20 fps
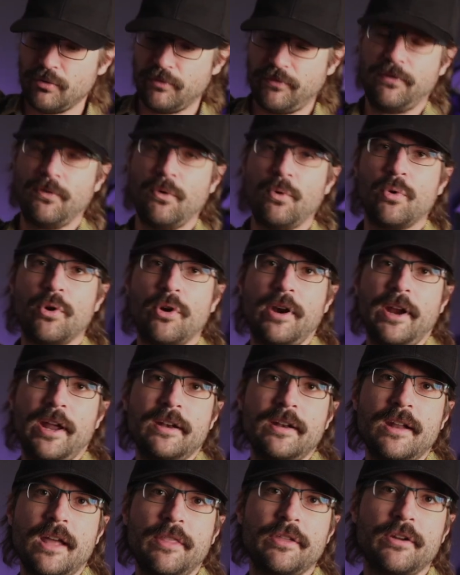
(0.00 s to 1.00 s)
for
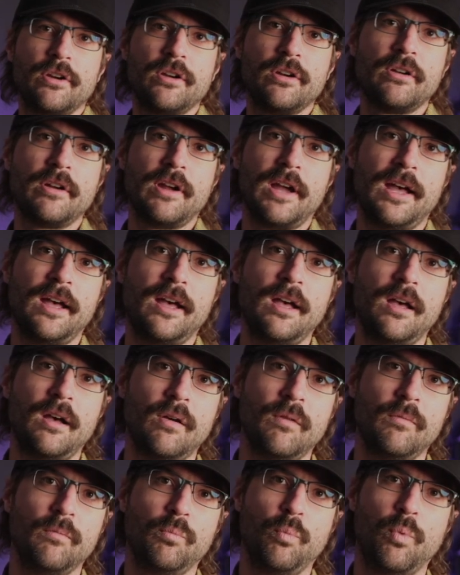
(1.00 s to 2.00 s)
another
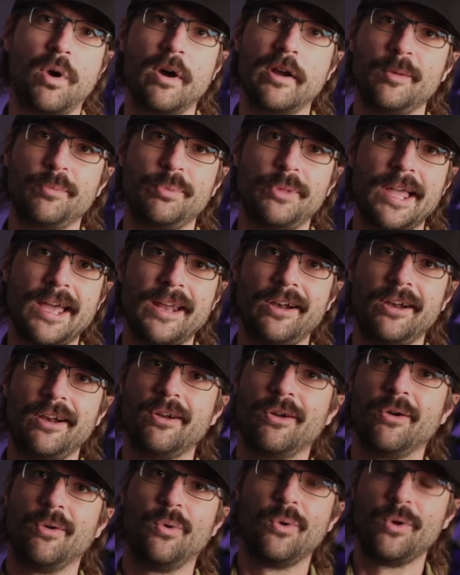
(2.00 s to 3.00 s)
water
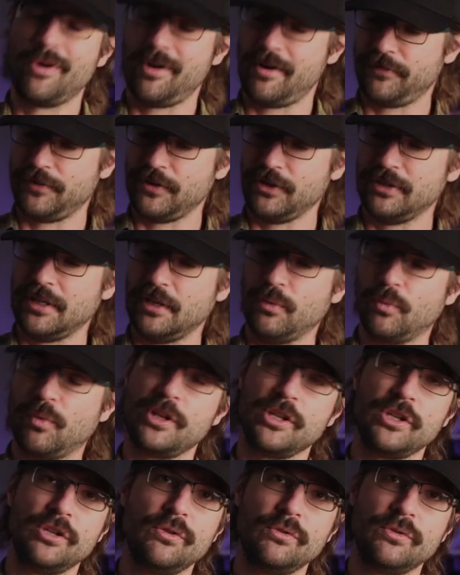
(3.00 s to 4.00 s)
bladder, or if you didn't want
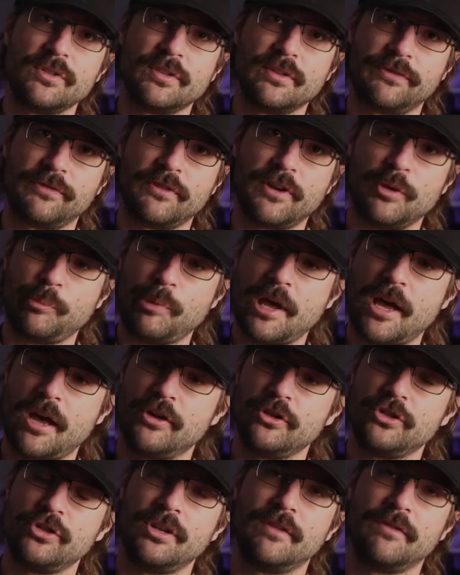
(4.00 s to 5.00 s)
to use the front
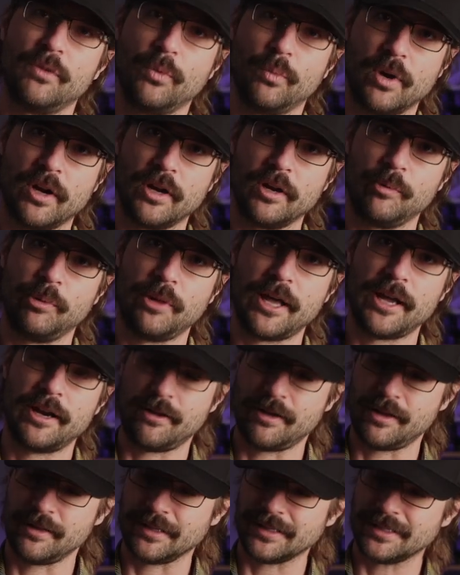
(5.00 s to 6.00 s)
pouch, you have the water bladder
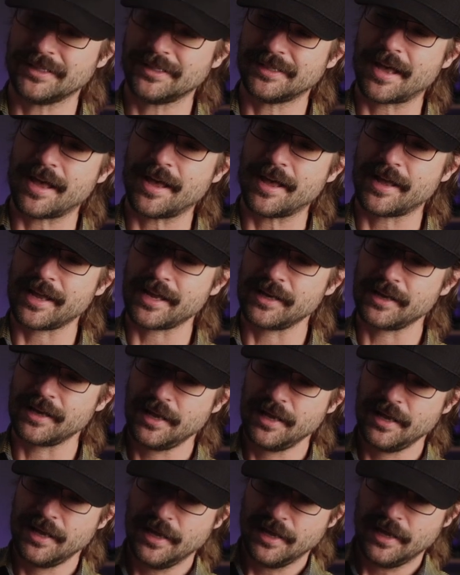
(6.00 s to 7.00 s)
on the side.
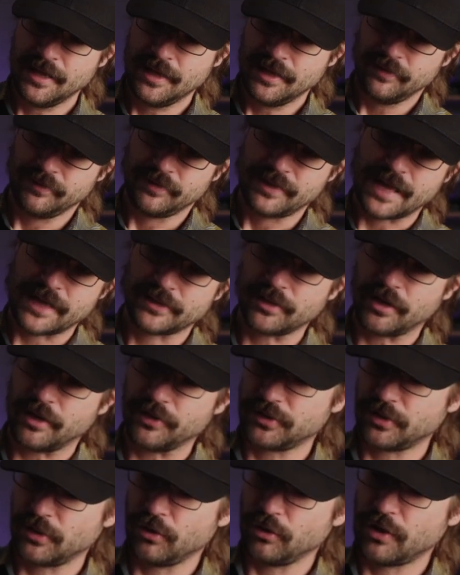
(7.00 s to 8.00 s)
That's
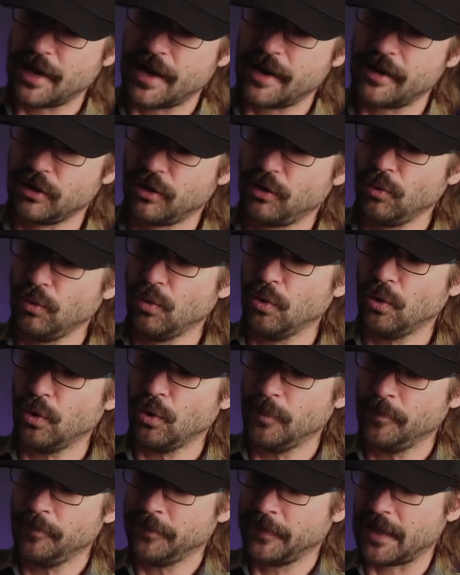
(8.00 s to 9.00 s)
also kind of cool.